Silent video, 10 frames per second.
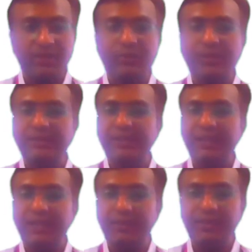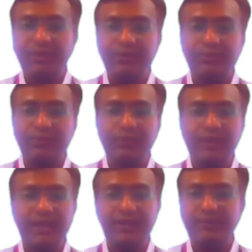causing them to
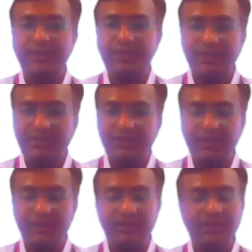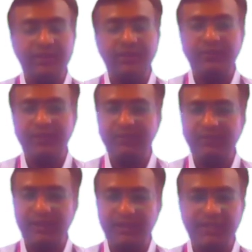collide with each other
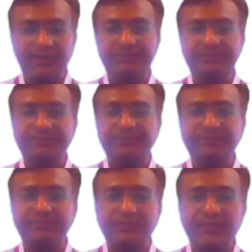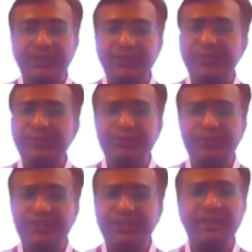frequently. This
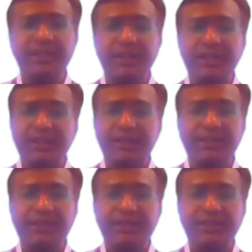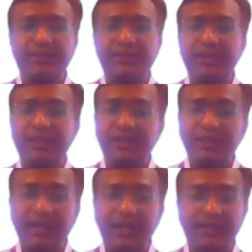collision increases the
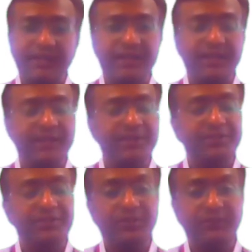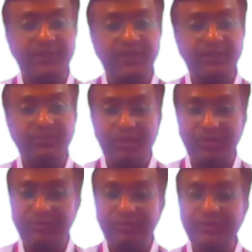kinetic energy of the
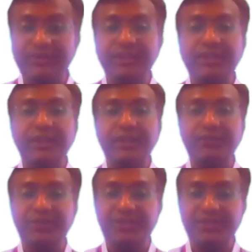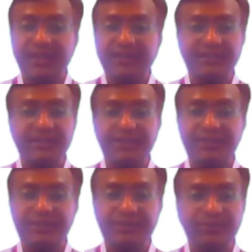molecules, which
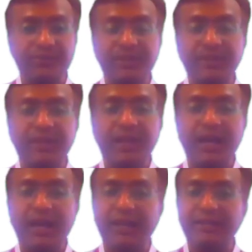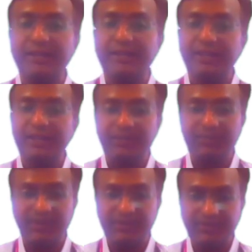translates to a higher
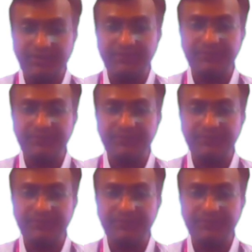temperature.